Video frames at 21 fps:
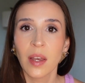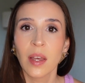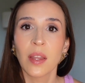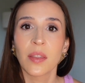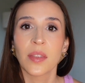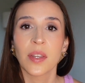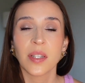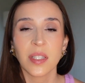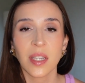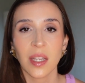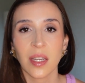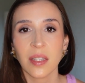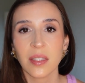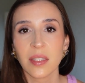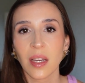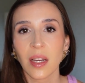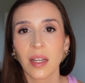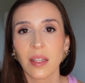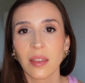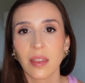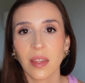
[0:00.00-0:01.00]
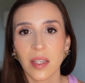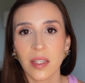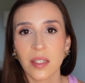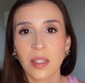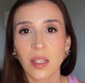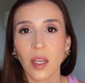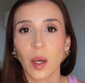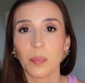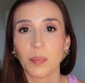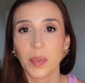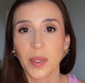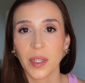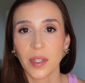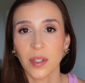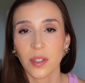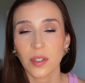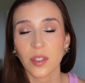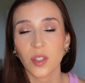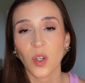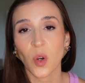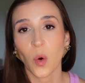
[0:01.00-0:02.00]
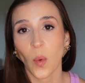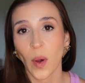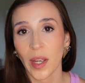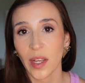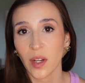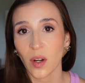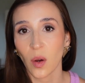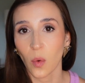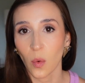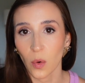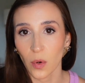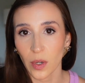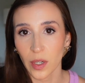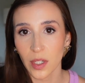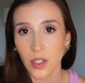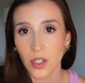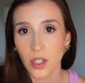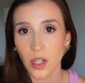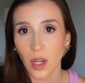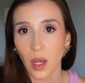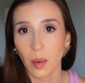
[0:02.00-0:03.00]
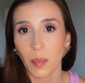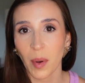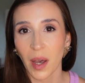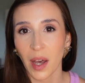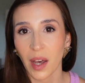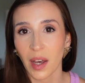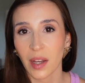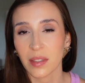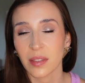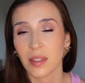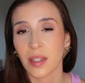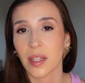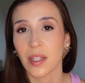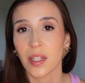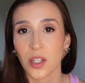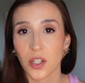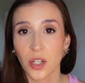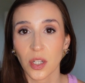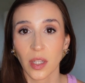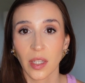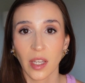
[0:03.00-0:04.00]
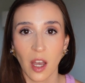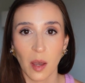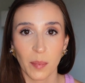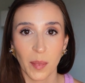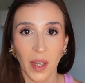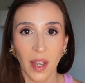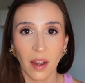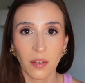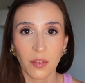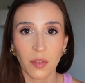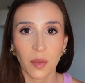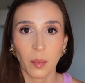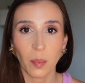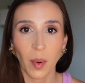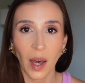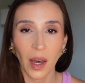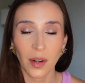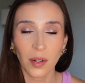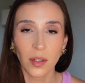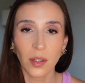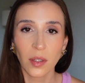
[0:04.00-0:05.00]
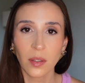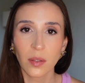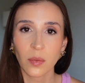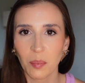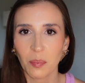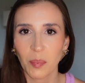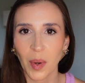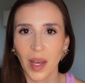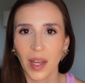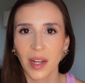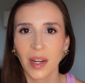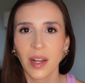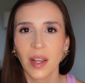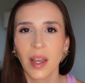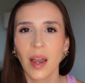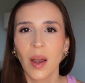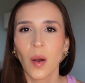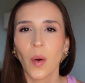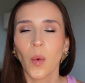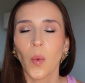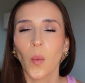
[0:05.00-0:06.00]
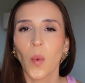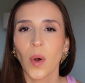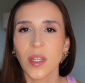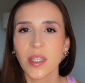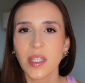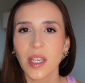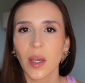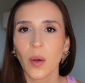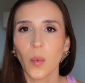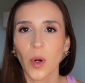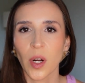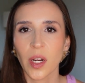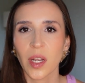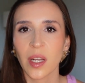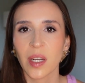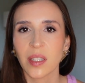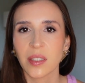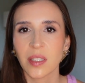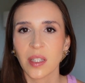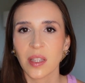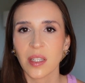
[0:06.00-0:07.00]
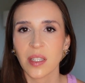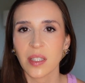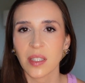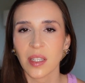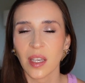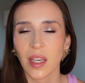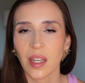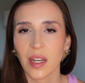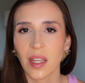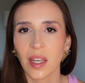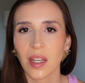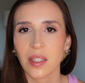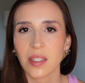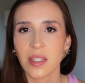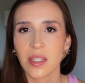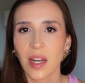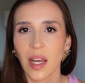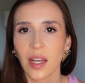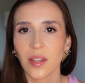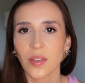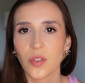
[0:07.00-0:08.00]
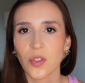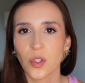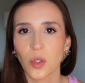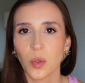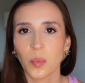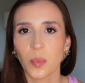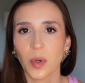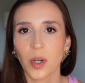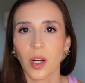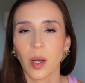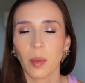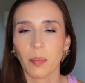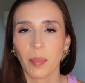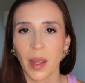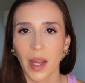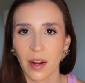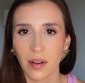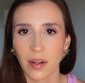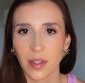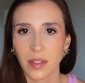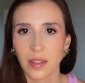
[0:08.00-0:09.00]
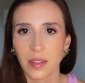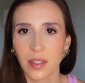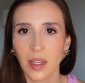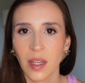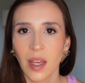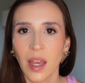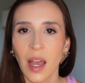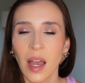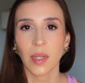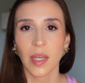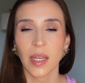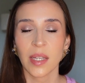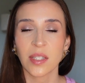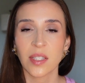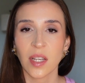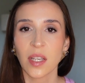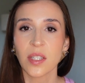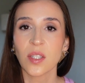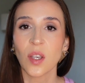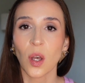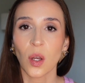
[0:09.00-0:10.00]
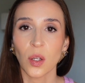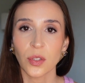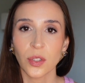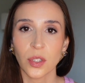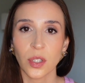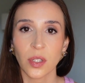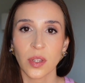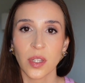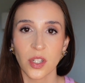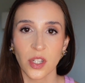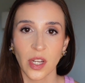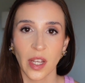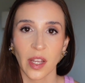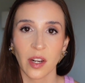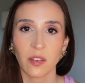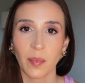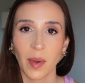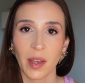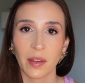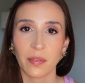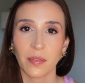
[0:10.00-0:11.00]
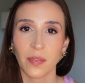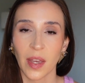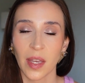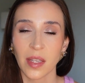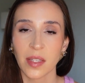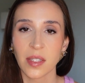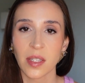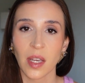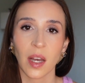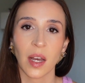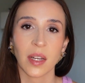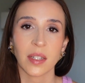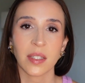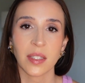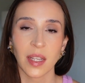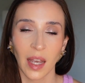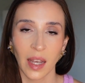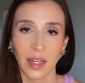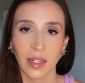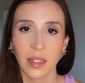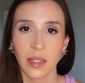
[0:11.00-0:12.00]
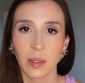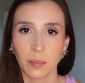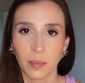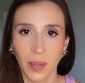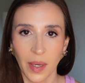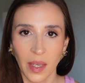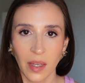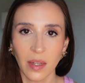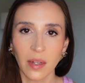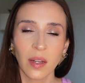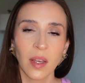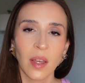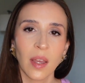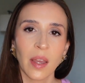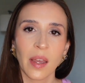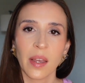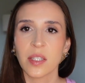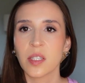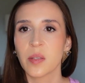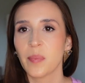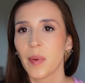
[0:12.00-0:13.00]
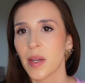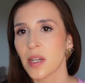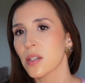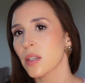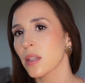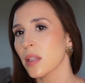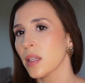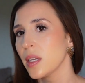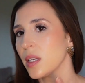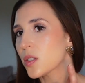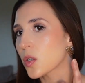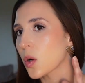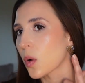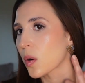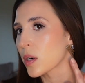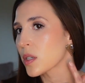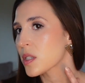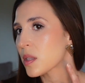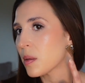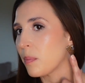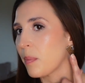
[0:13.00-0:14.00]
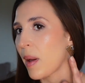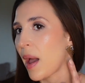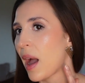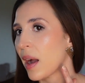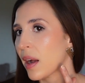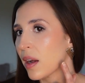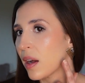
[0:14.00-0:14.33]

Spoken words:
The tint on this appears quite orange upon initially coming out of the bottle, but once I work it into the skin, it's not super apparent. It does alter the shade of my face a tiny bit, especially towards the back